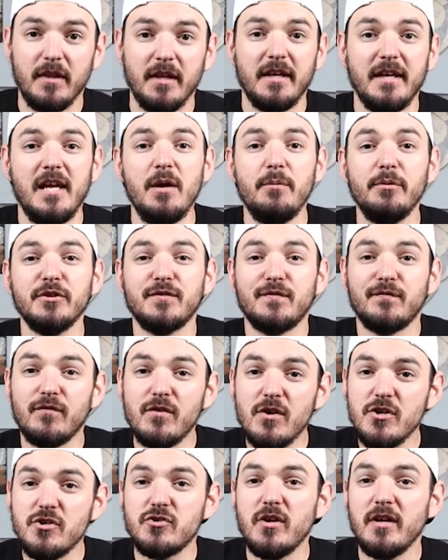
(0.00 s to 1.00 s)
He was
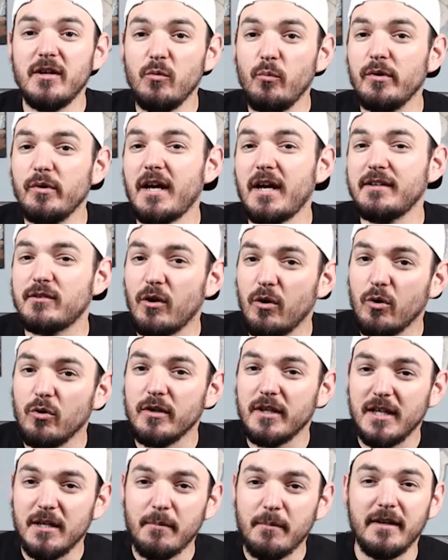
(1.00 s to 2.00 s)
frustrated when I told
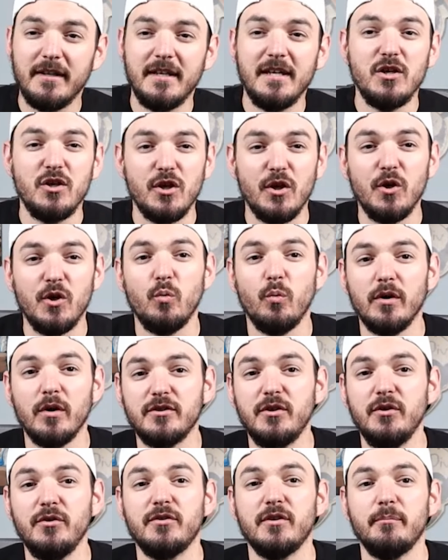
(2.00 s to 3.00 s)
him I didn't know what
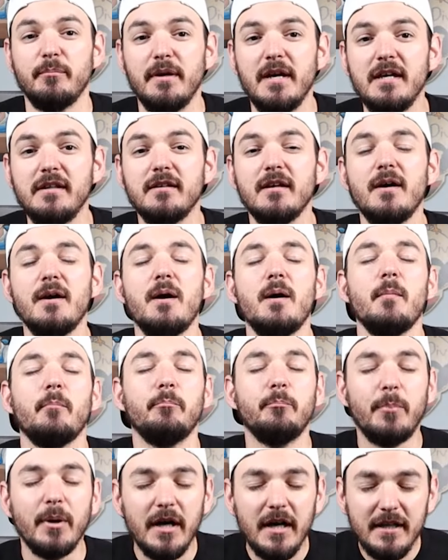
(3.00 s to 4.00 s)
to submit,
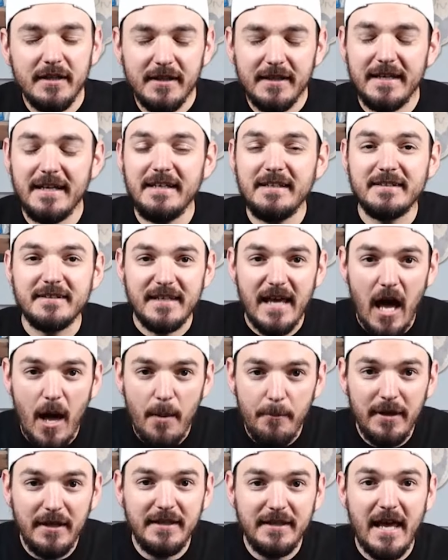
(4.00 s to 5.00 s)
but he sat
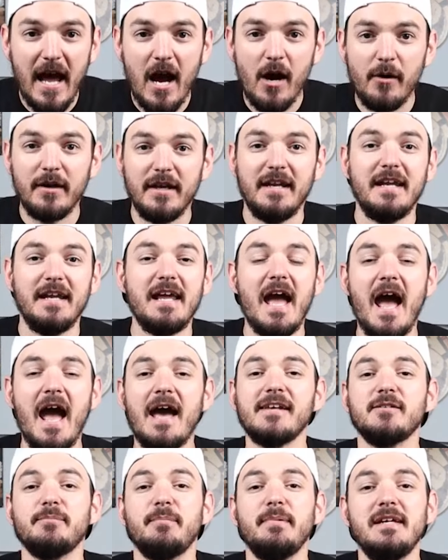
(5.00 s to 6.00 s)
me down and he
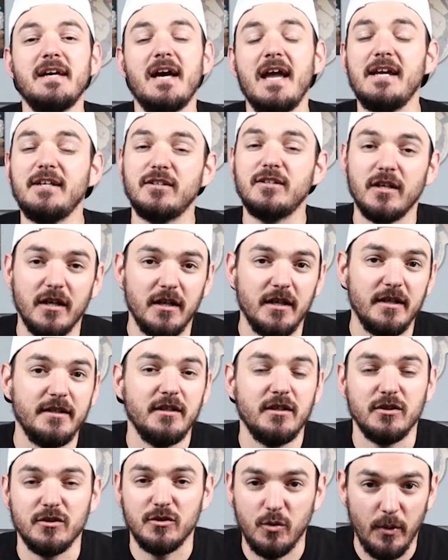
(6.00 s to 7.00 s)
asked me a ton
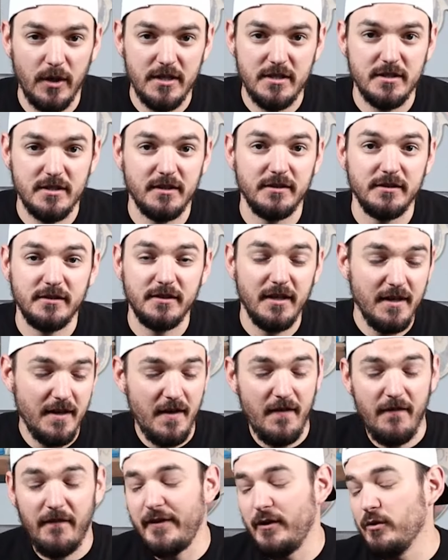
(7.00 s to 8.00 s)
of questions.
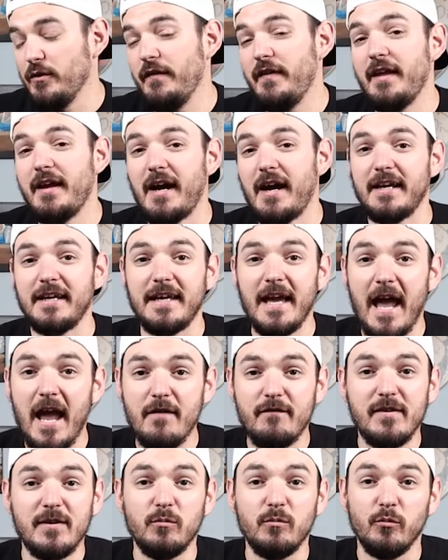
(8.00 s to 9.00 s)
The only thing I
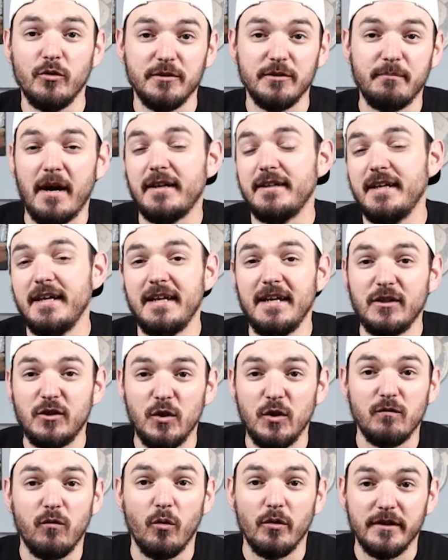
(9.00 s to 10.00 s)
gave him was my
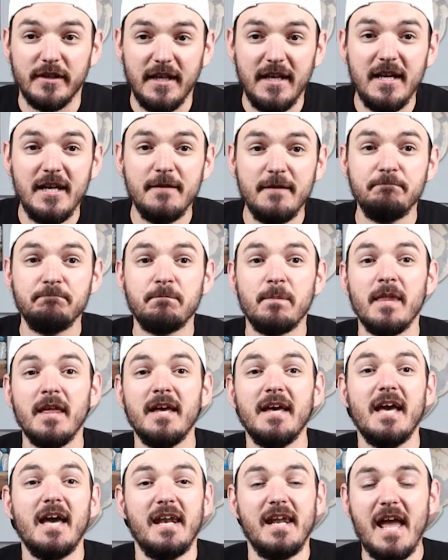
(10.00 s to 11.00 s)
DD214,
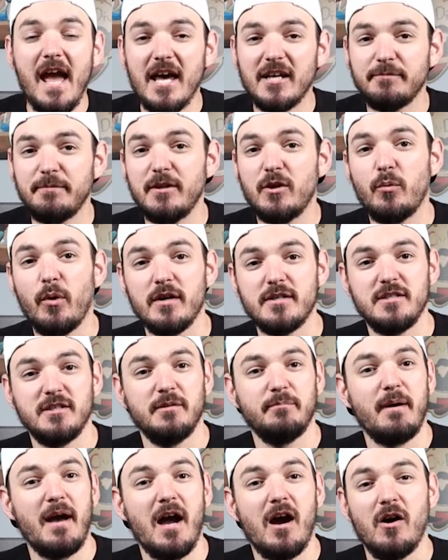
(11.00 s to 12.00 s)
and he asked me questions
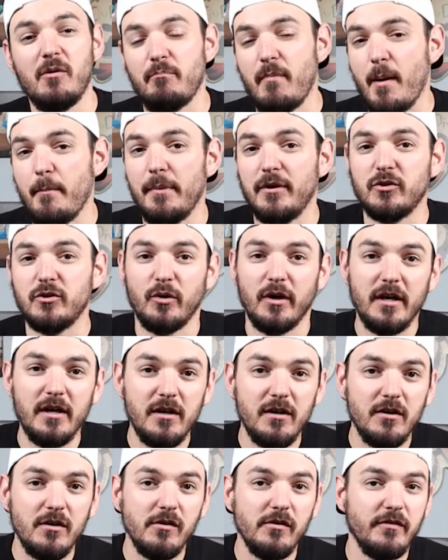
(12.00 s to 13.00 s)
about my mental
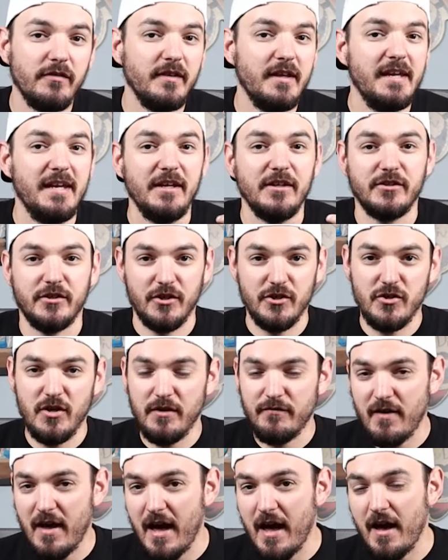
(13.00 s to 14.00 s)
health, any
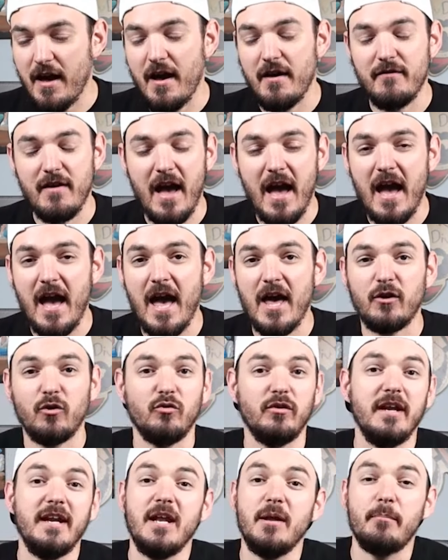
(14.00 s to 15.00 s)
surgery I've had,
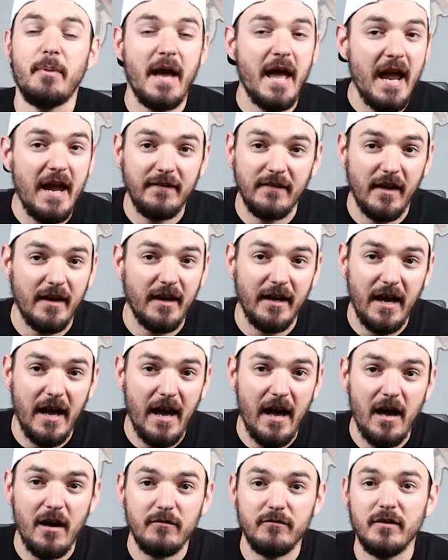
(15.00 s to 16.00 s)
or any pain that I
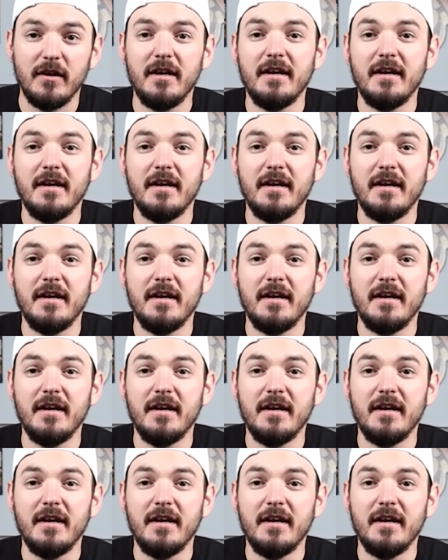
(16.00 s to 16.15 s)
have.